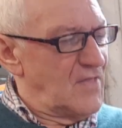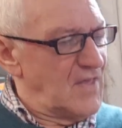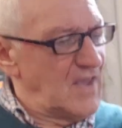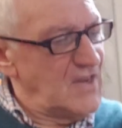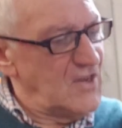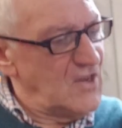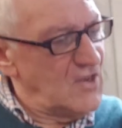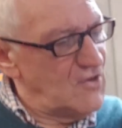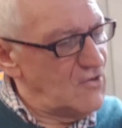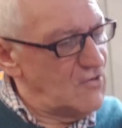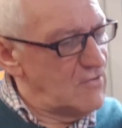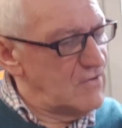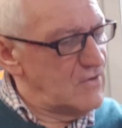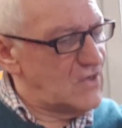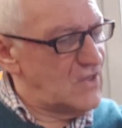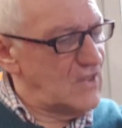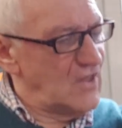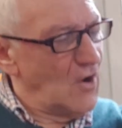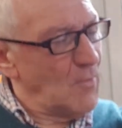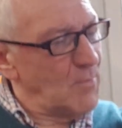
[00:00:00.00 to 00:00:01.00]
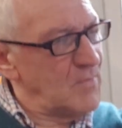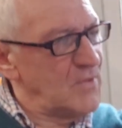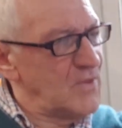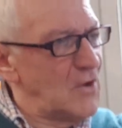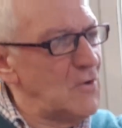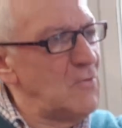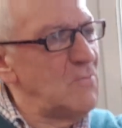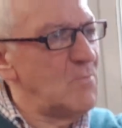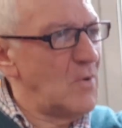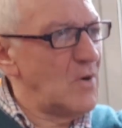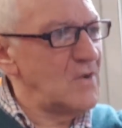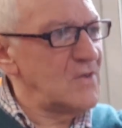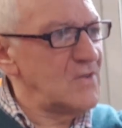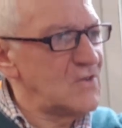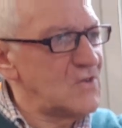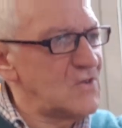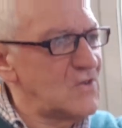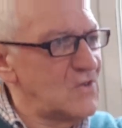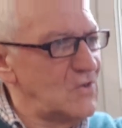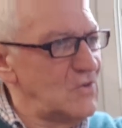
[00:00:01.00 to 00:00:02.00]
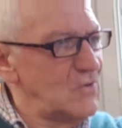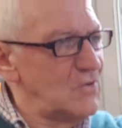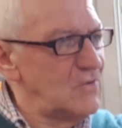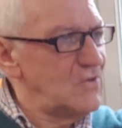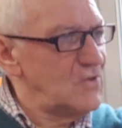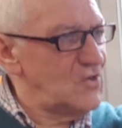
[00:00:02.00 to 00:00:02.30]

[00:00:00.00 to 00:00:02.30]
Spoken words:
Then you use the up and down buttons to